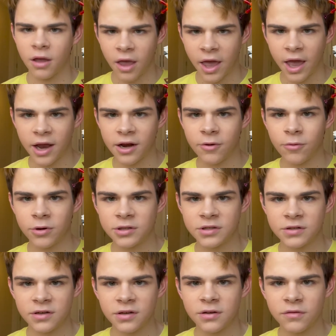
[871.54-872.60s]
And it
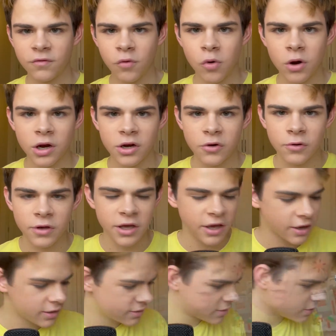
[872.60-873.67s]
was for New
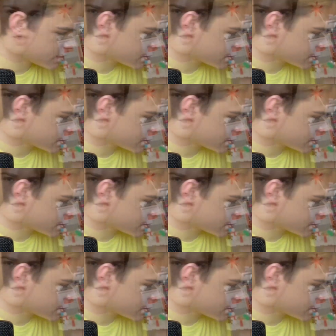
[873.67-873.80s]
Year's.